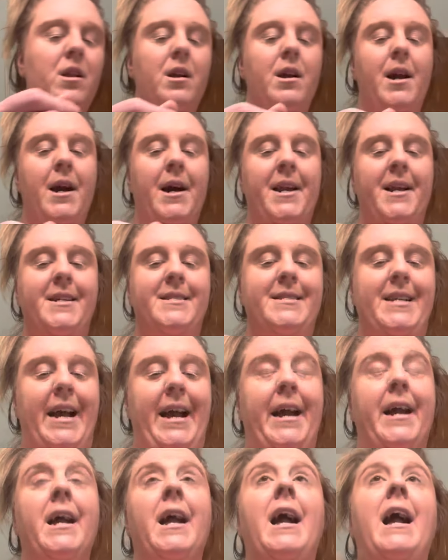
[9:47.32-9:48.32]
I'm gonna
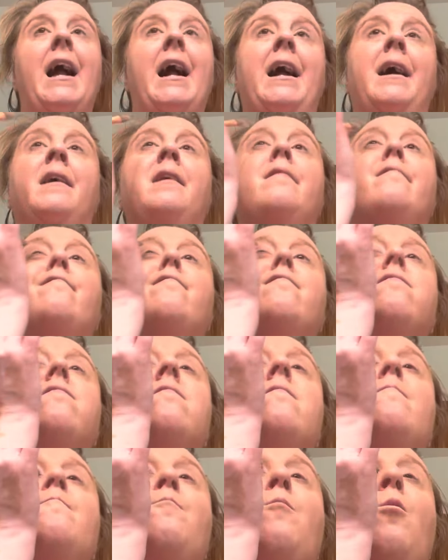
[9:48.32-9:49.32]
take a
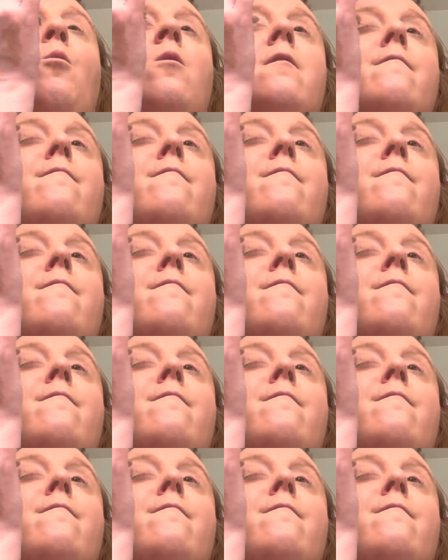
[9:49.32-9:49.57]
more